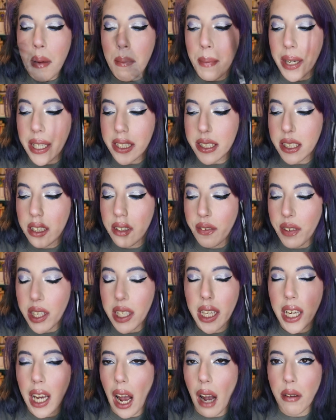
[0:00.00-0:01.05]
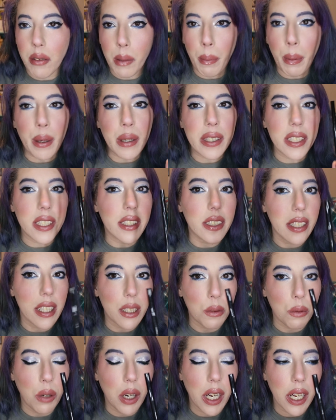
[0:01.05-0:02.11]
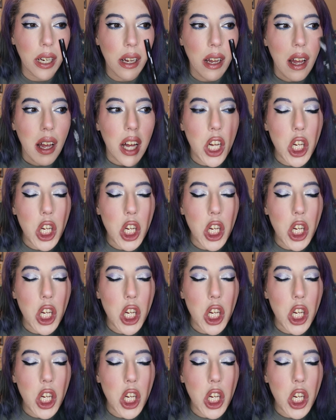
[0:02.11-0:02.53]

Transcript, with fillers: but I still feel like I would purchase this one